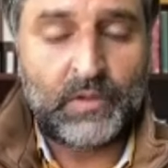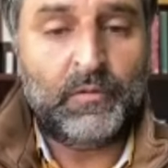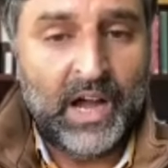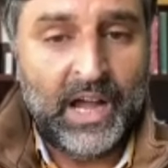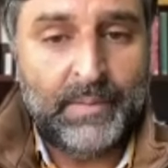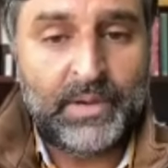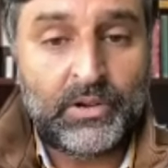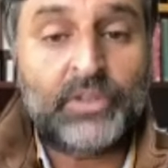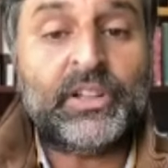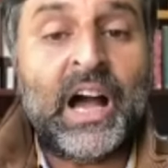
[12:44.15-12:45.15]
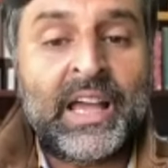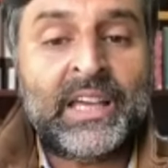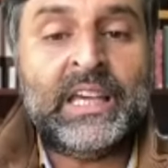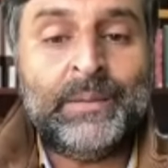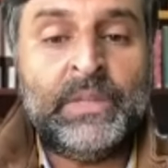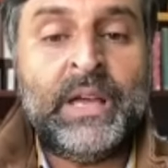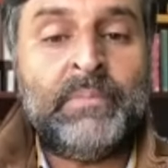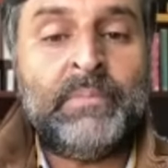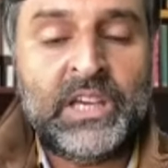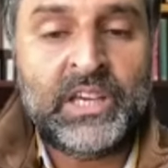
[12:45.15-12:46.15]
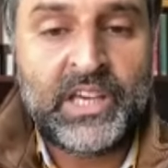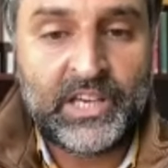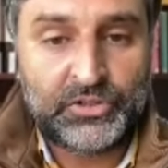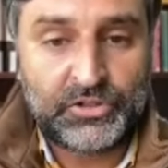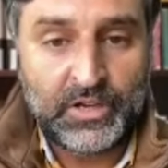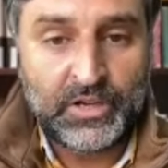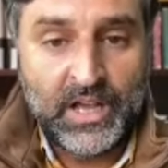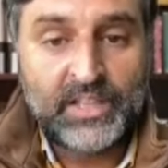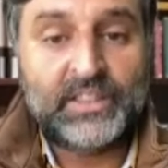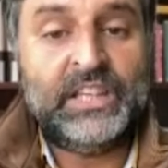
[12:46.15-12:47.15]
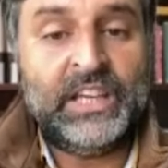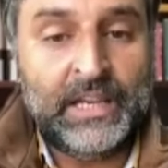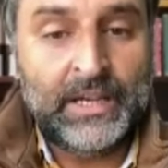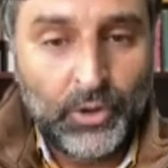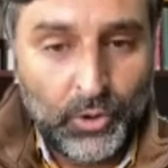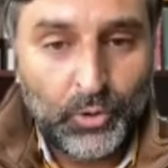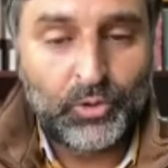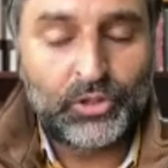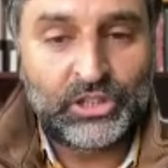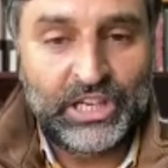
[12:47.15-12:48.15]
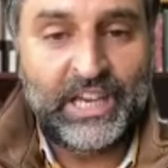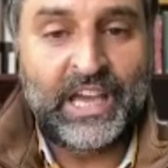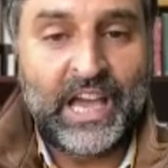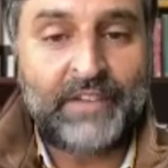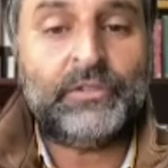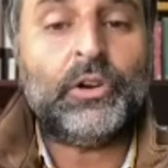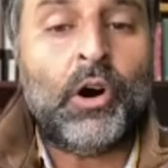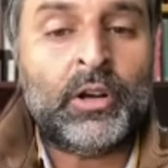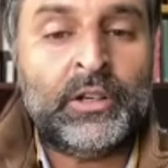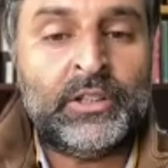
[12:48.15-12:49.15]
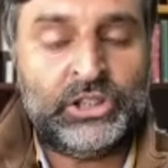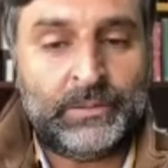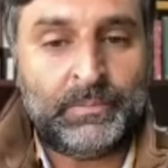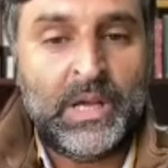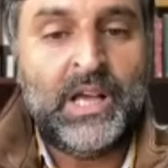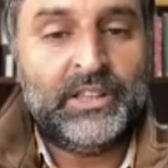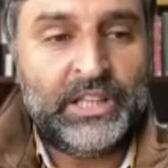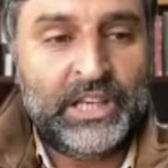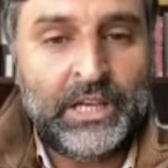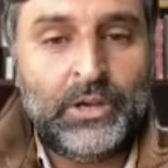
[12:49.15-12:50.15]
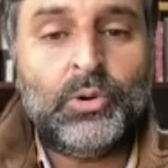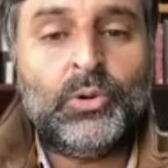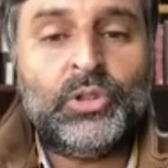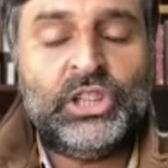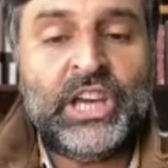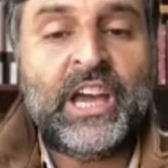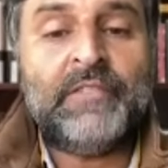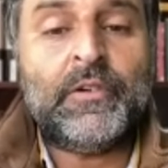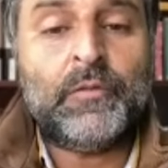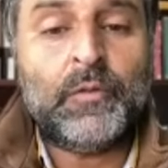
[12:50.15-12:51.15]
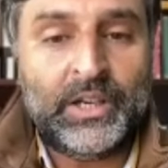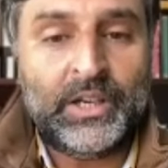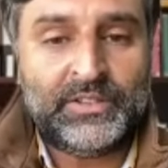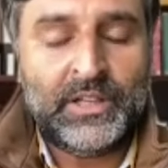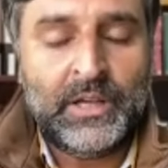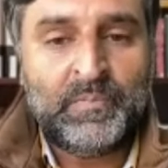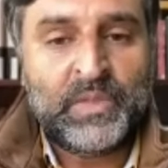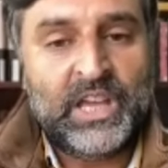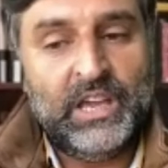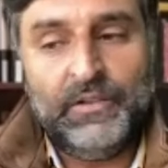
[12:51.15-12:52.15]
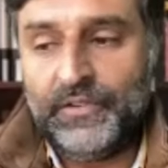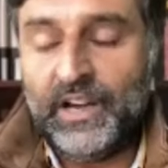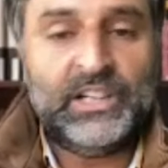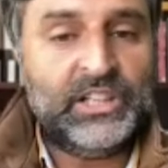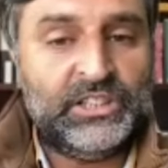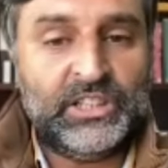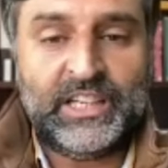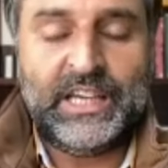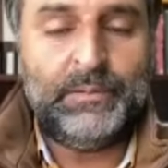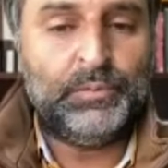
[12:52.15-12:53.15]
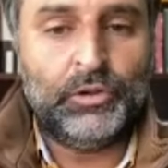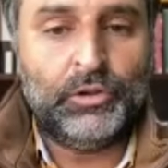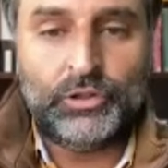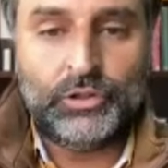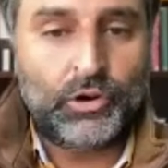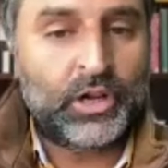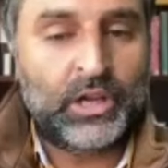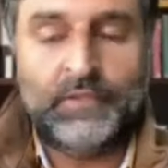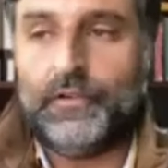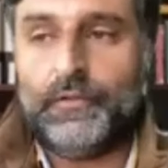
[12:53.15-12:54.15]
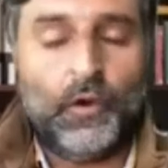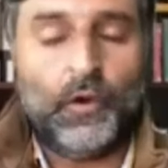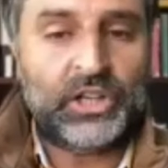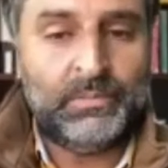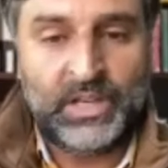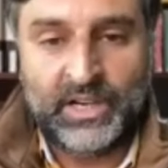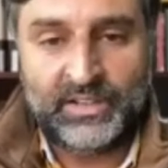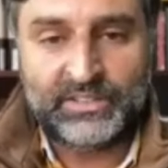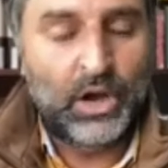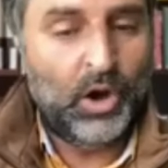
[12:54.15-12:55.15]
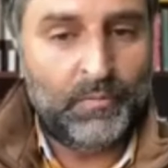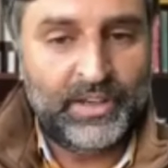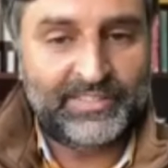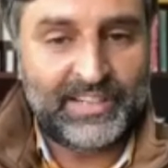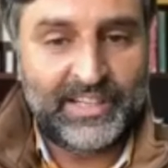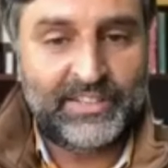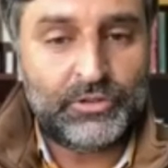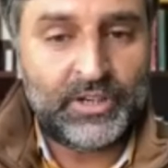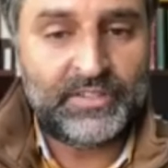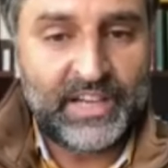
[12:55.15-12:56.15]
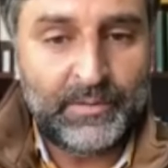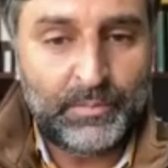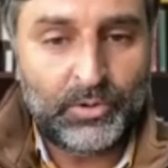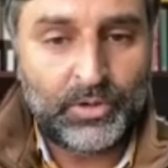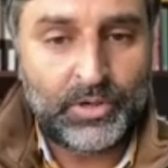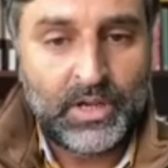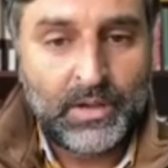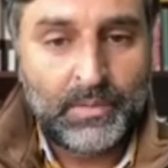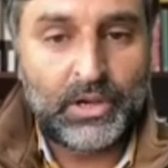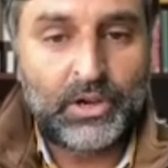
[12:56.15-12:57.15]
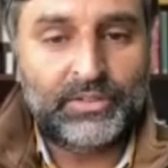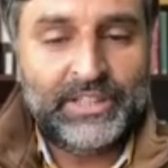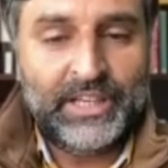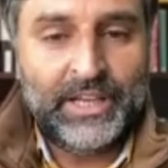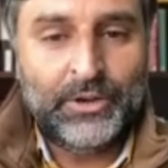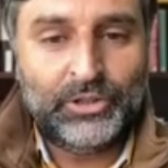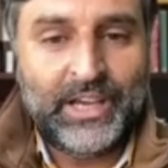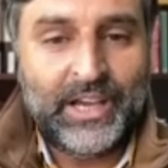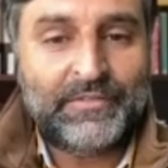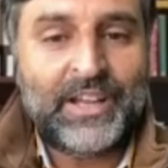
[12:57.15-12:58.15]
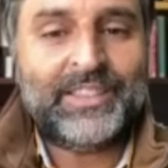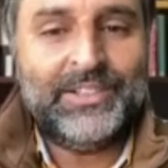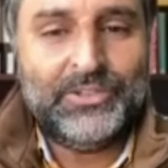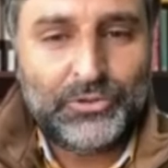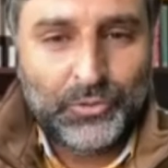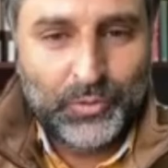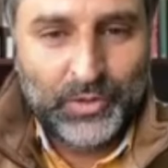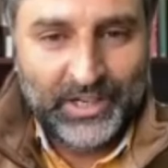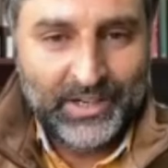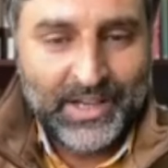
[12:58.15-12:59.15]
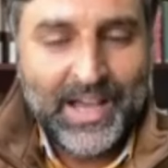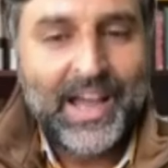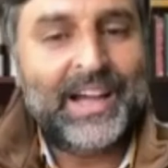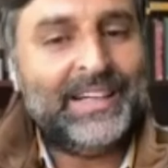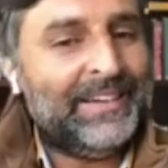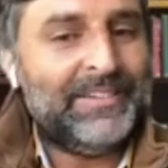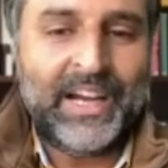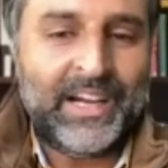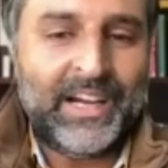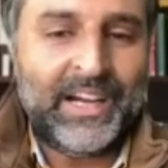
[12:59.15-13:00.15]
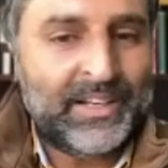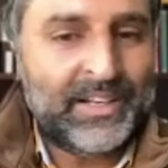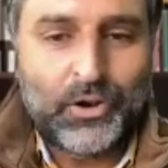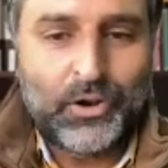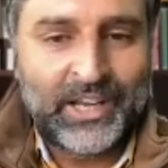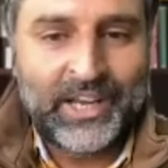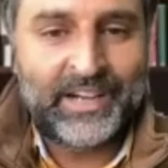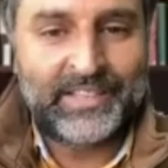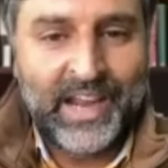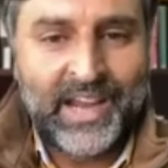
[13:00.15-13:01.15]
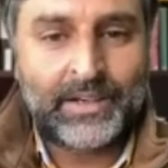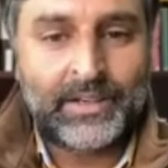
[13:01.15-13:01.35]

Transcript: Why? Because I keep them engaged. They know they have the ownership. They know they have a voice. If a teacher keeps on talking for 40 minutes, obviously students get bored because they know they have nothing to do with it and they will get the recording at the end.